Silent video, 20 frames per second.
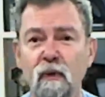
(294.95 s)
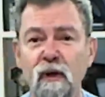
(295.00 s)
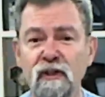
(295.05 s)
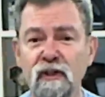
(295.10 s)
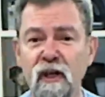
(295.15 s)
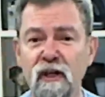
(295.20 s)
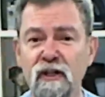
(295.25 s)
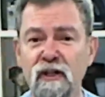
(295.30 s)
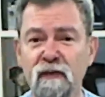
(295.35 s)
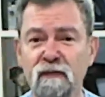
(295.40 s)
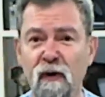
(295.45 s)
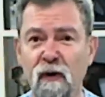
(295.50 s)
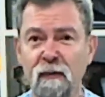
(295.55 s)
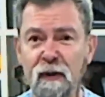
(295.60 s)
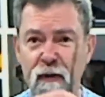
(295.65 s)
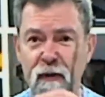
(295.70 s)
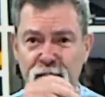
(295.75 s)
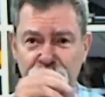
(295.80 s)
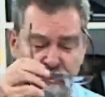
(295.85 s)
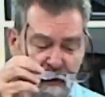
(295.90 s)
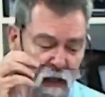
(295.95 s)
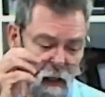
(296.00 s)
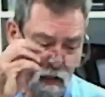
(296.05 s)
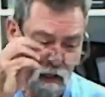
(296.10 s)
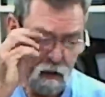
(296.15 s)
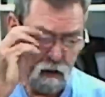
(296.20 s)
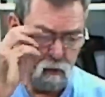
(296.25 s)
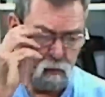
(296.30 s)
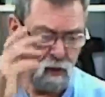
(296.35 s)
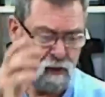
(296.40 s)
research it for me.
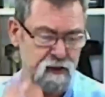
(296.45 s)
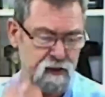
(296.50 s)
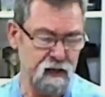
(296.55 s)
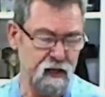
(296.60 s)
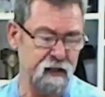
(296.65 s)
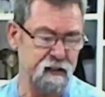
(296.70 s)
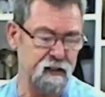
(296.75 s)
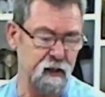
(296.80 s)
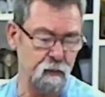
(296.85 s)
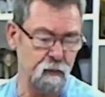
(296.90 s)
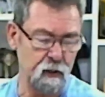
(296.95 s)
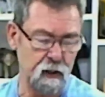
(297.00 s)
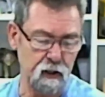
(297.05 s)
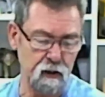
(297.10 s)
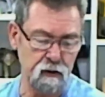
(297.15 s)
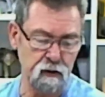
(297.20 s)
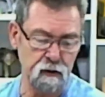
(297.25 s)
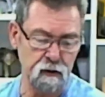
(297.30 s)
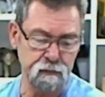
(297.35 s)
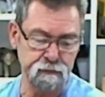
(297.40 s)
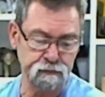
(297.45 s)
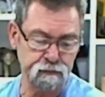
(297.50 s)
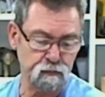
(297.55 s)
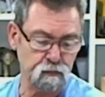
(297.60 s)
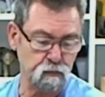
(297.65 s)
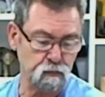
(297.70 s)
What's the next thing we're going to do?